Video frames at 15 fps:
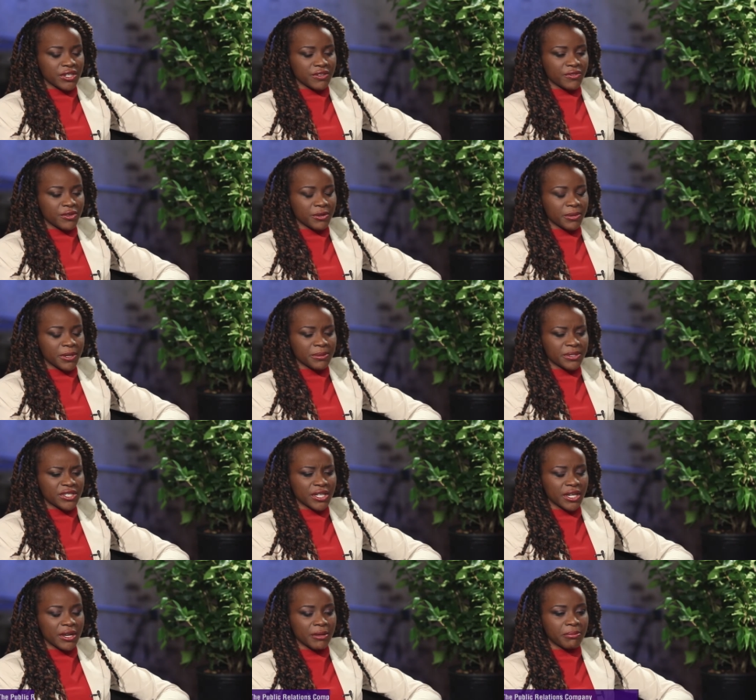for a
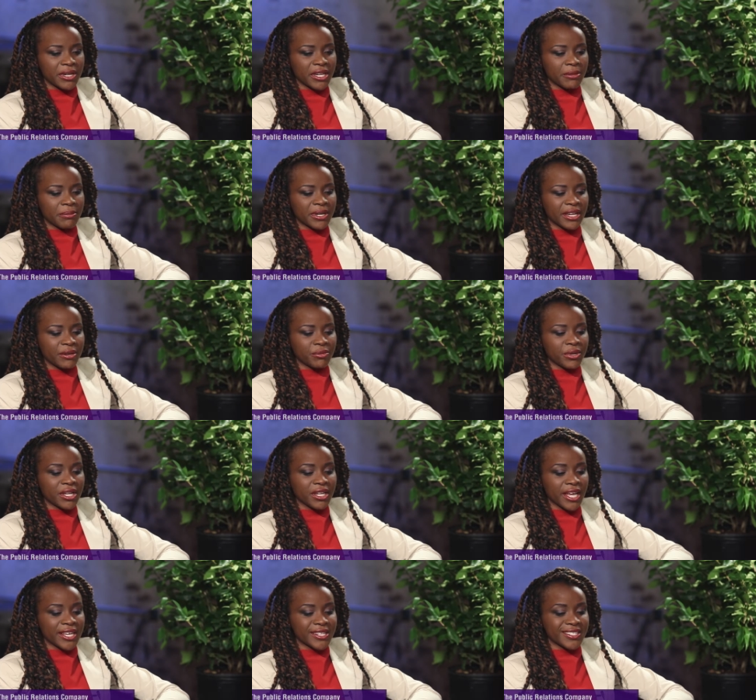publishing company, but I
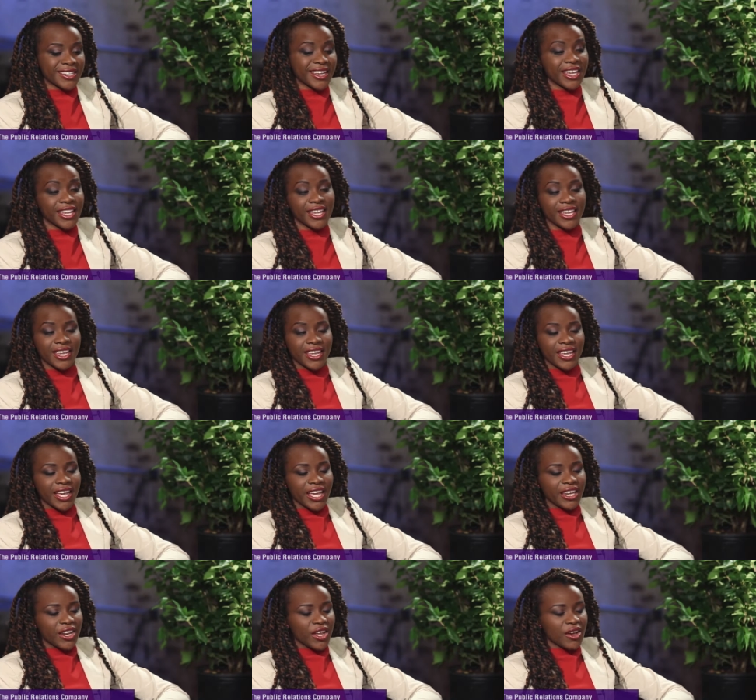realized that I
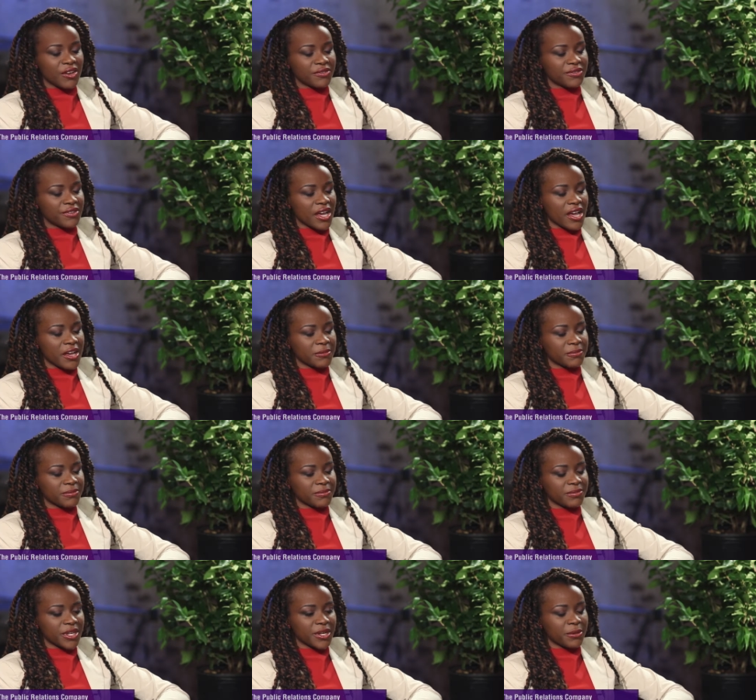love
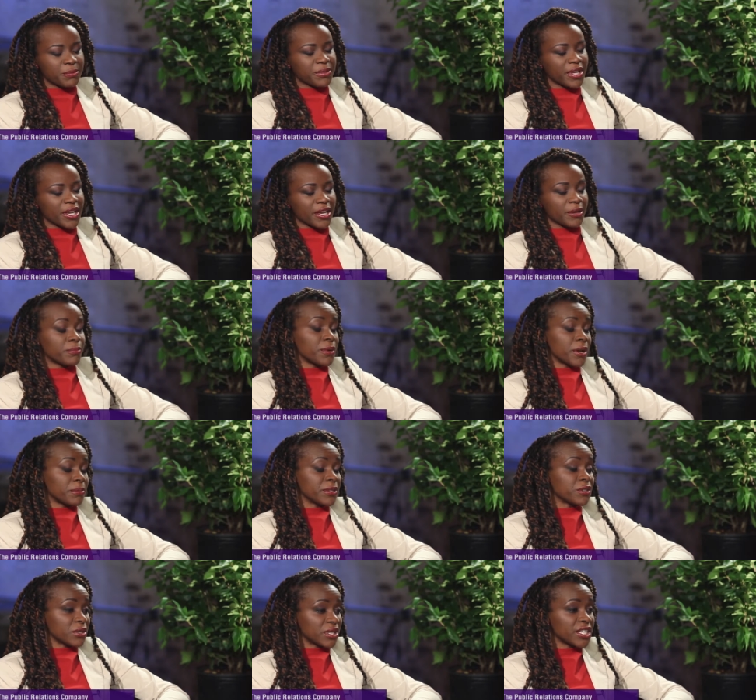
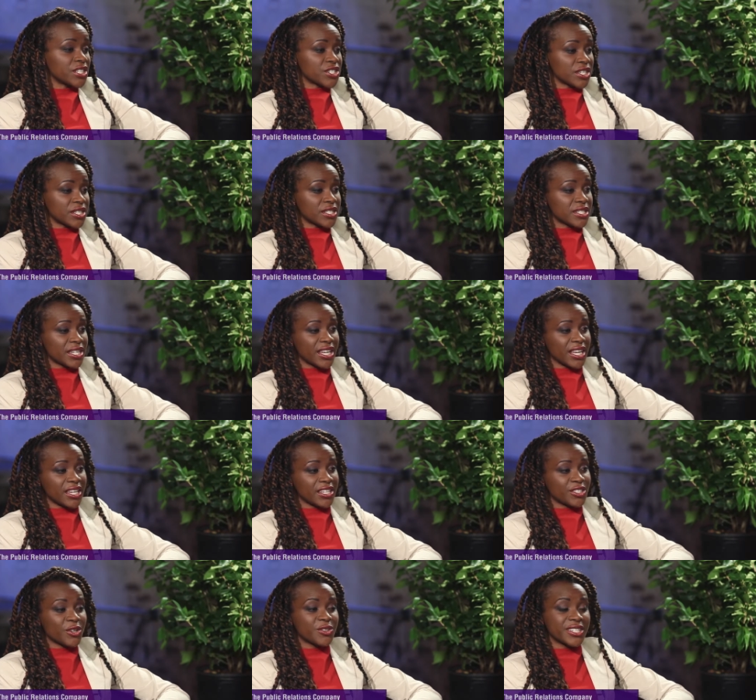public relations, and I
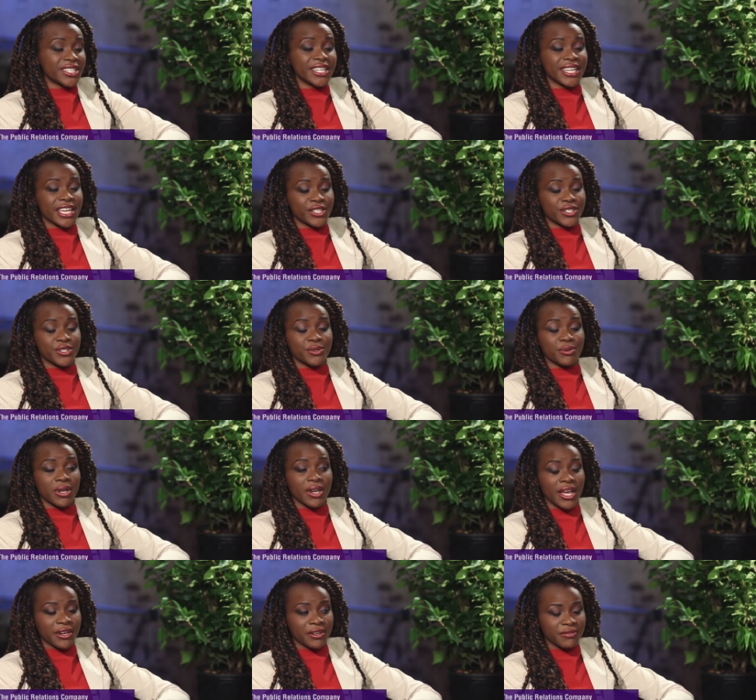didn't get to do a
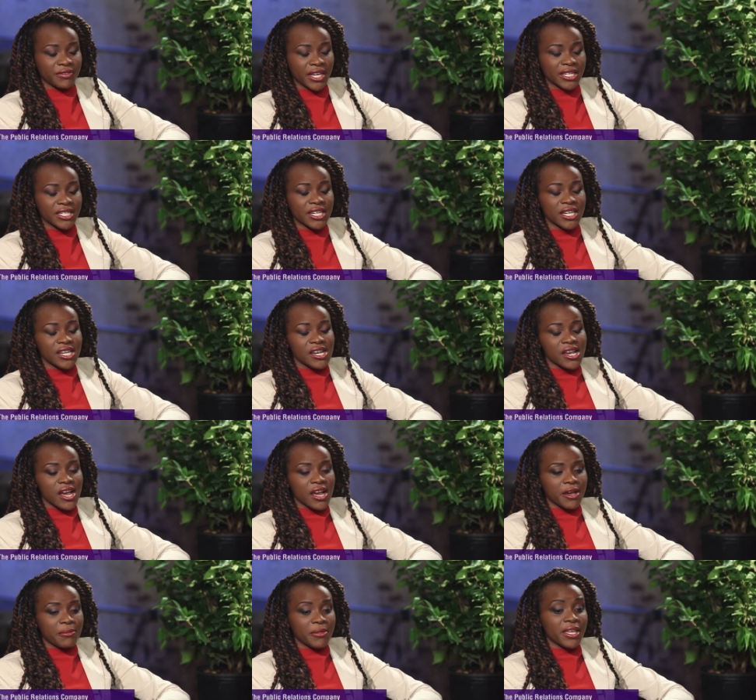lot of it
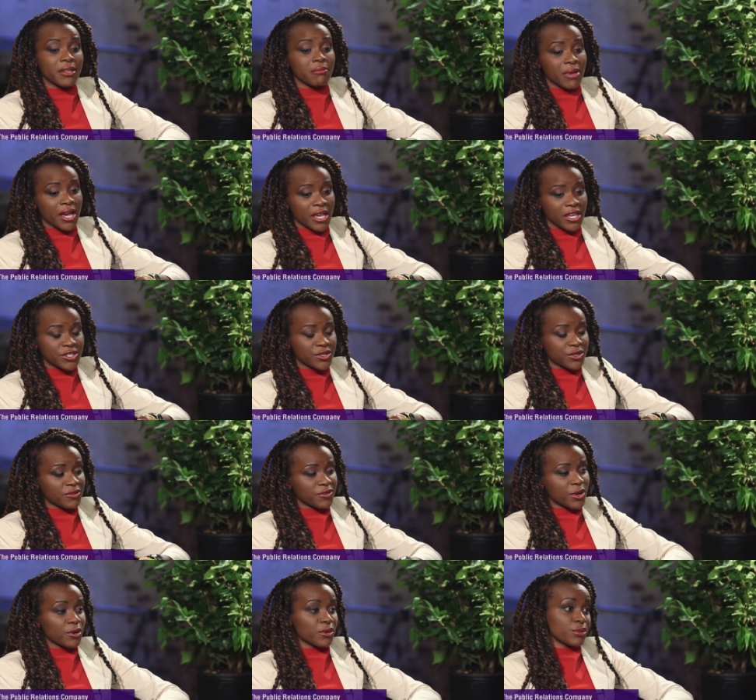in my sort
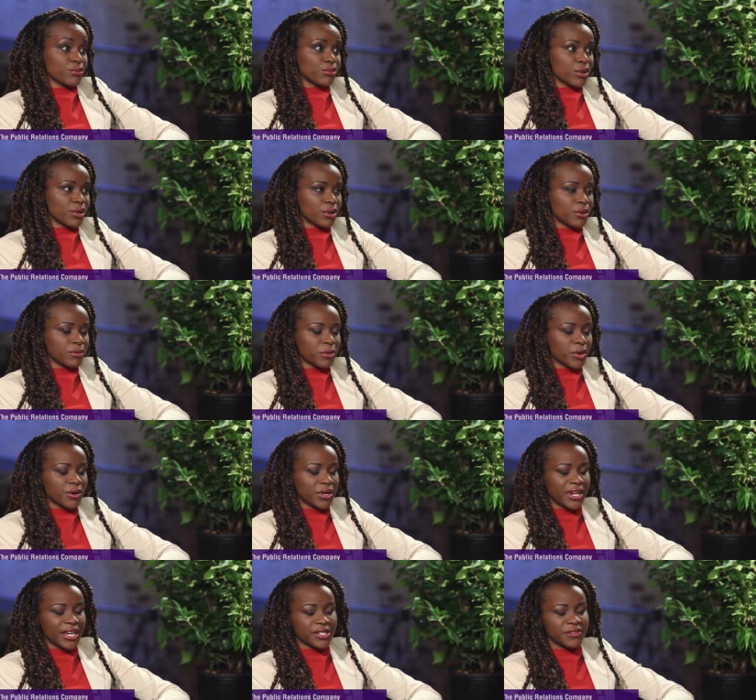of current
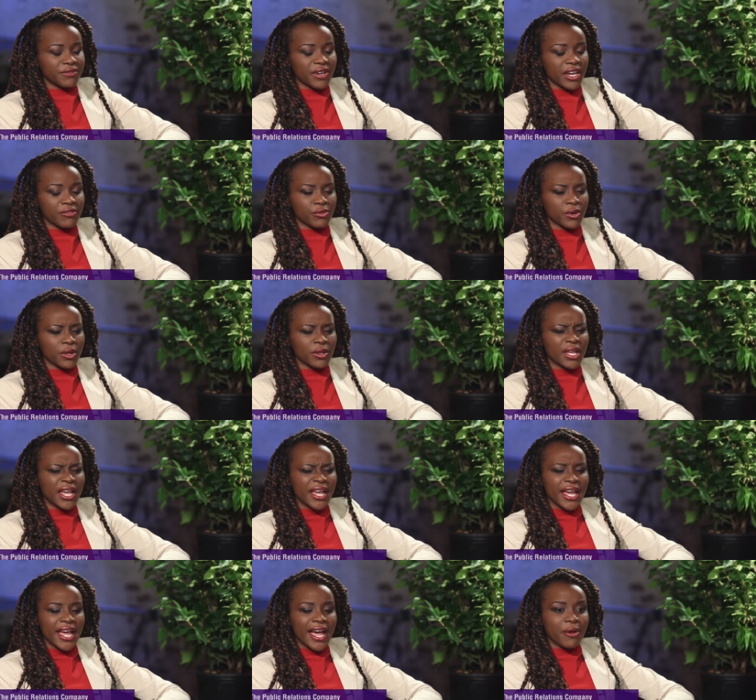9-to-5 role.
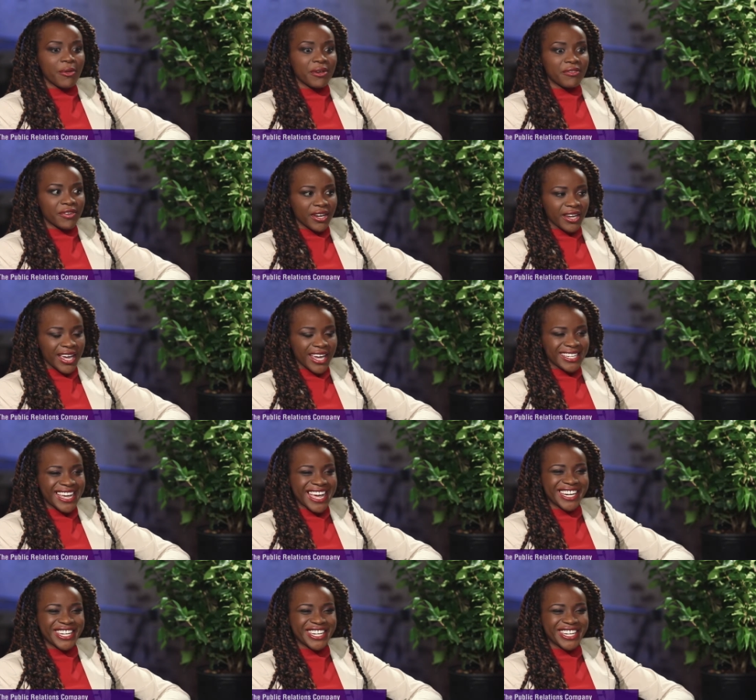However, I'd had a